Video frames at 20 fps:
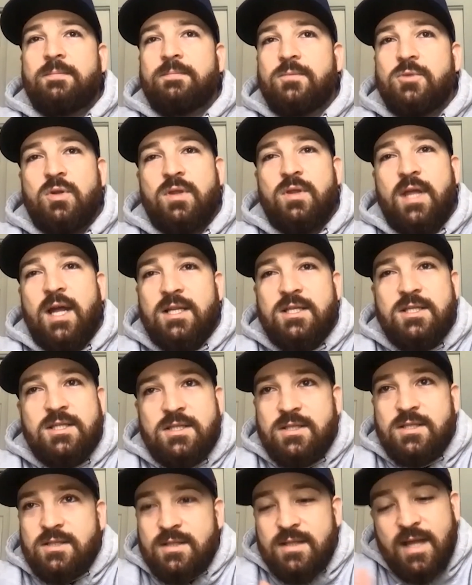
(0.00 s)
So
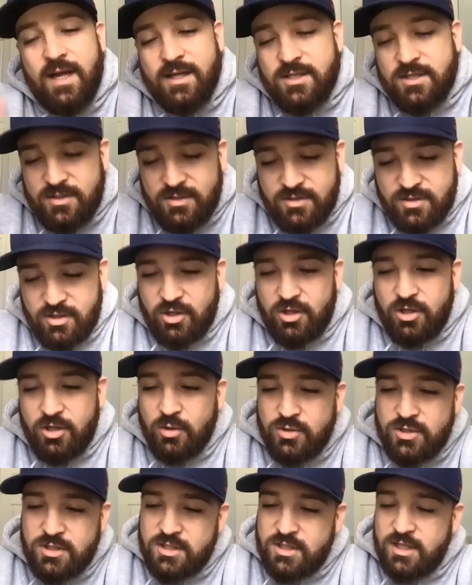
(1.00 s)
that's the
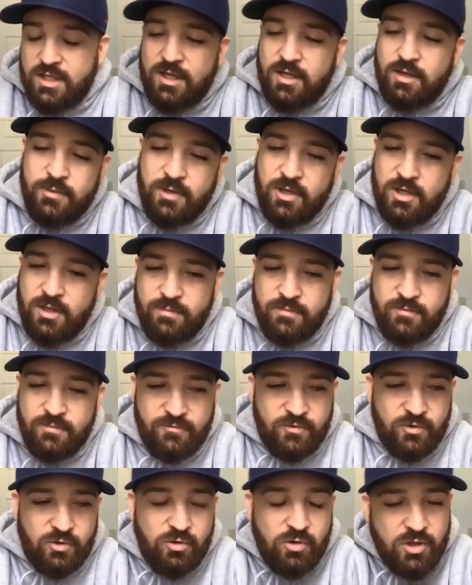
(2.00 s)
closest thing coming
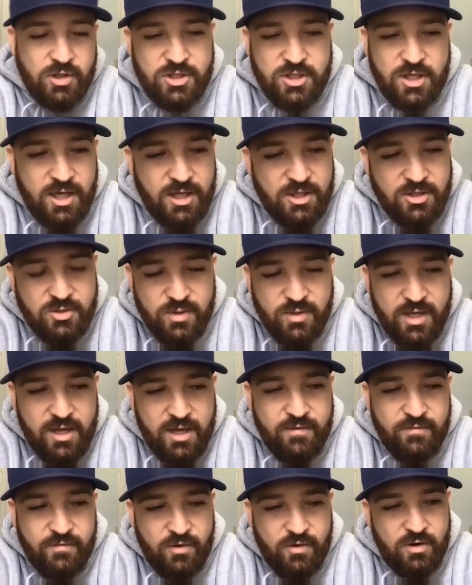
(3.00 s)
up. For Crooked Giants, we
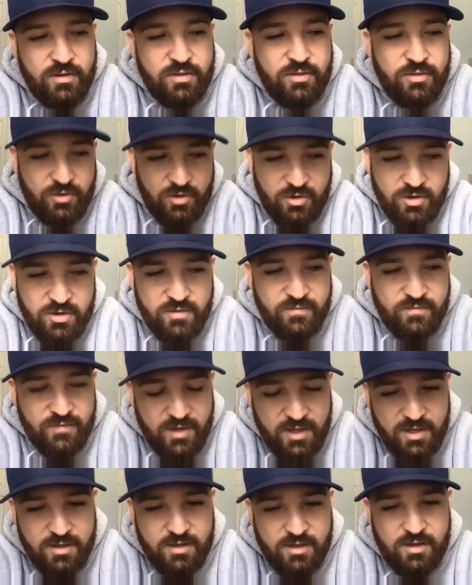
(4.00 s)
have our third
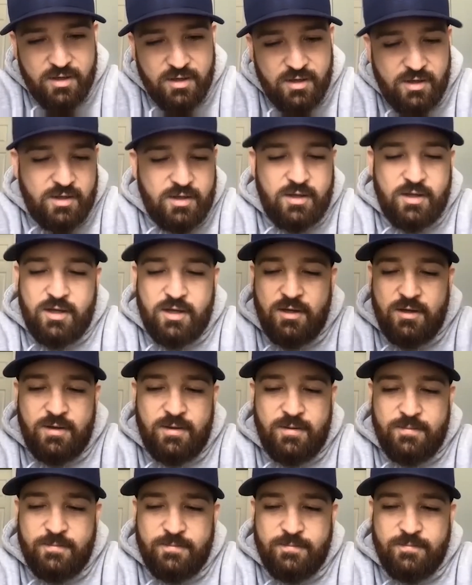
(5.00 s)
event.
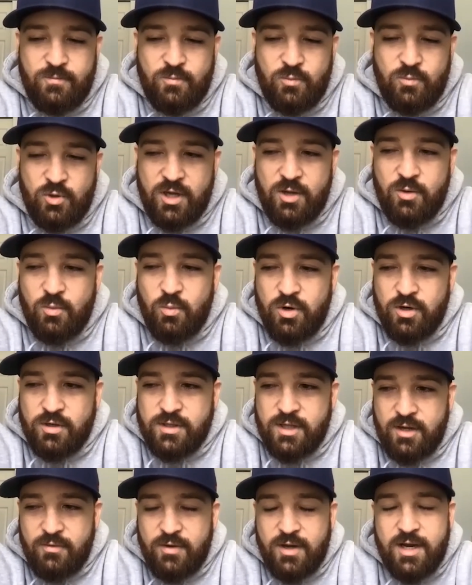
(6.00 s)
We're getting worked
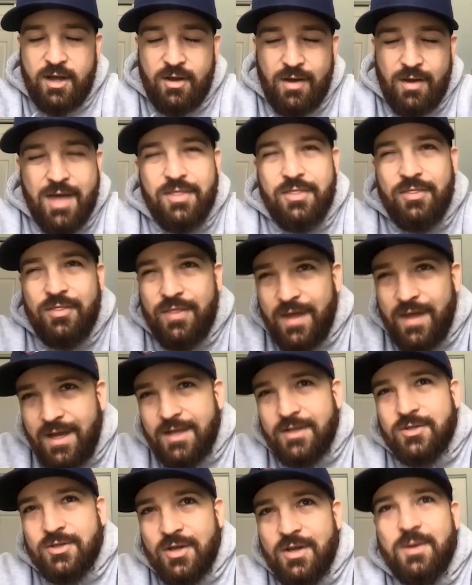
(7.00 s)
out right now. I think
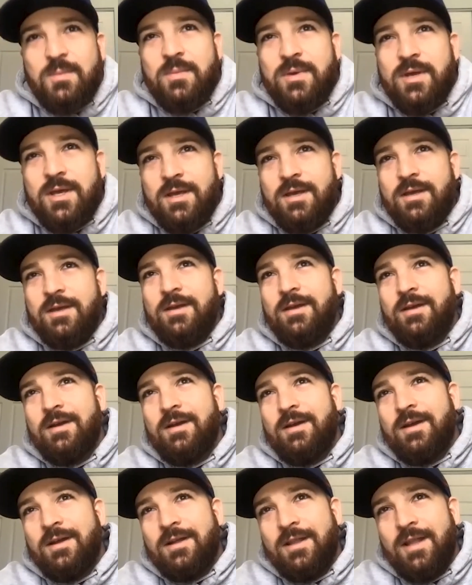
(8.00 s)
it's going to be
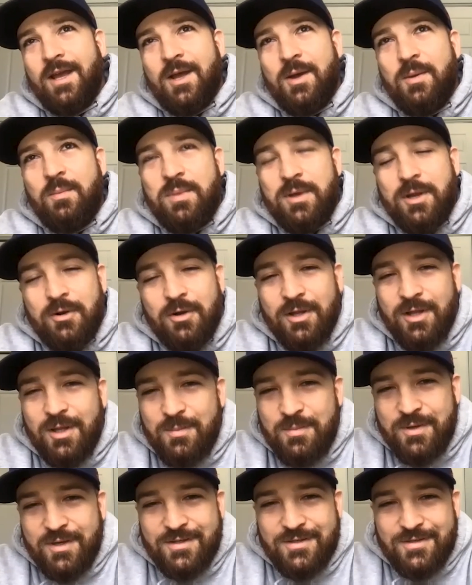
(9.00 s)
like a beer
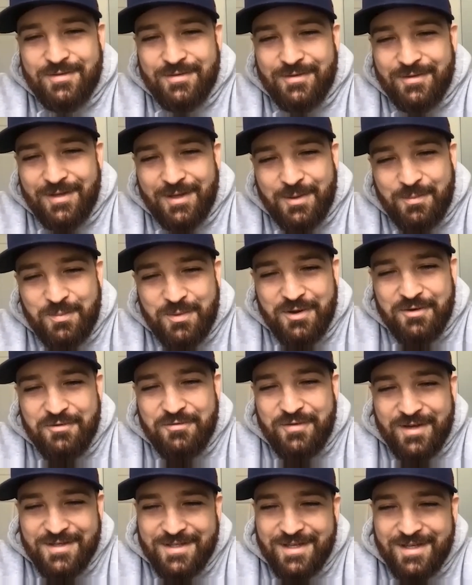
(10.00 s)
Olympics, or like a beer
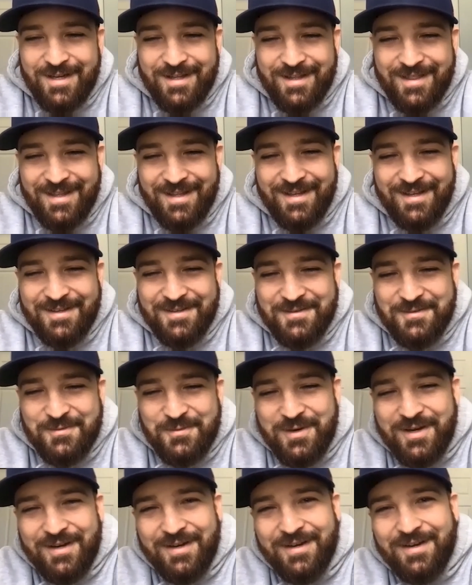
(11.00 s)
fest kind of thing,
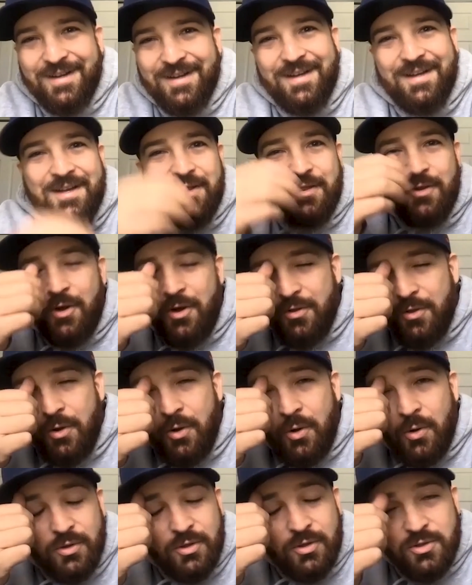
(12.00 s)
where all the
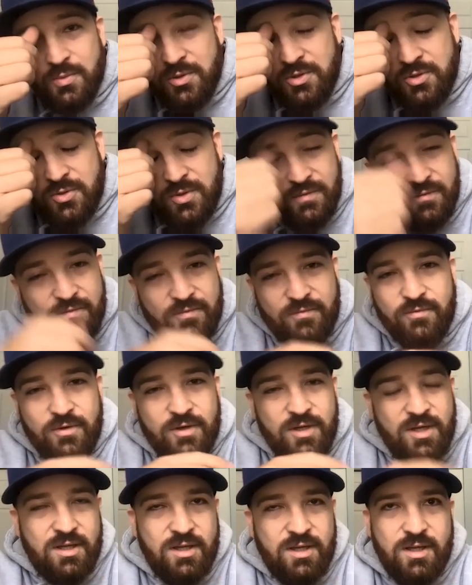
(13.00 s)
holders will drink for
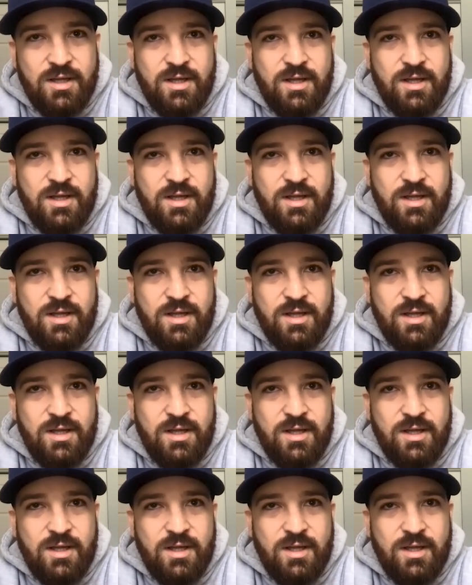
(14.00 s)
free.